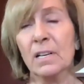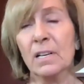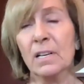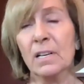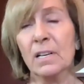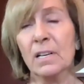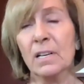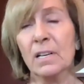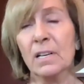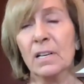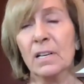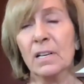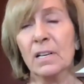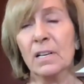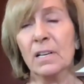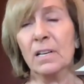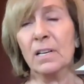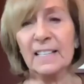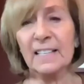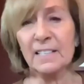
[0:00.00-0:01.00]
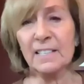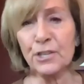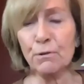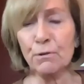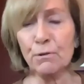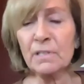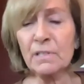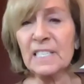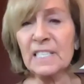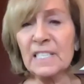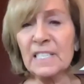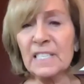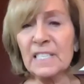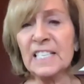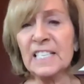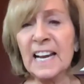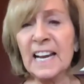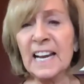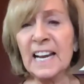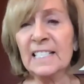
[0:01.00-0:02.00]
that certain states
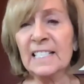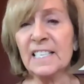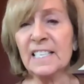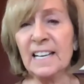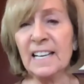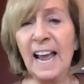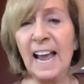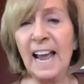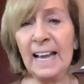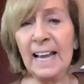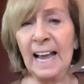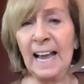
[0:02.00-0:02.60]
that had